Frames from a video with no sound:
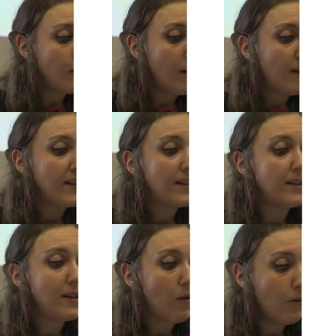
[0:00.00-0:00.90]
awareness is
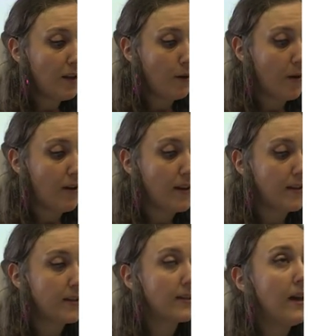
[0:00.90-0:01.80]
the only
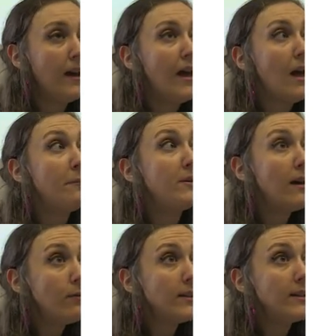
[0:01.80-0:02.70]
awareness, and
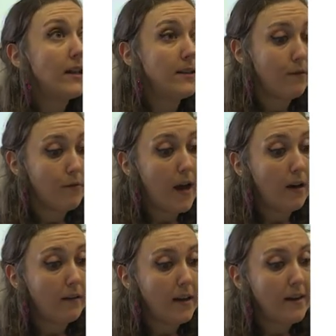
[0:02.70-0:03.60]
bedevils his sense of
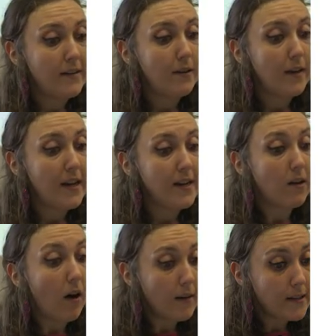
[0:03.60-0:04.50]
reality so that he is
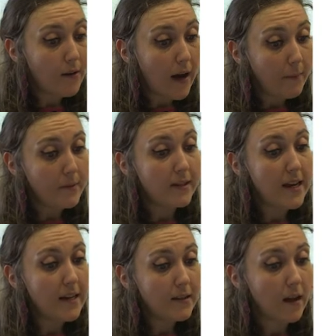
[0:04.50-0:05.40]
all too apt to
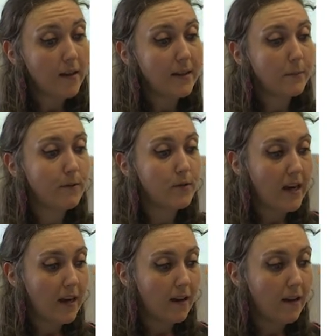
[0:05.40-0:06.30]
take his concepts for
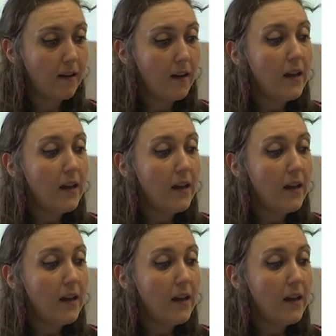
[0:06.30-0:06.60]
data,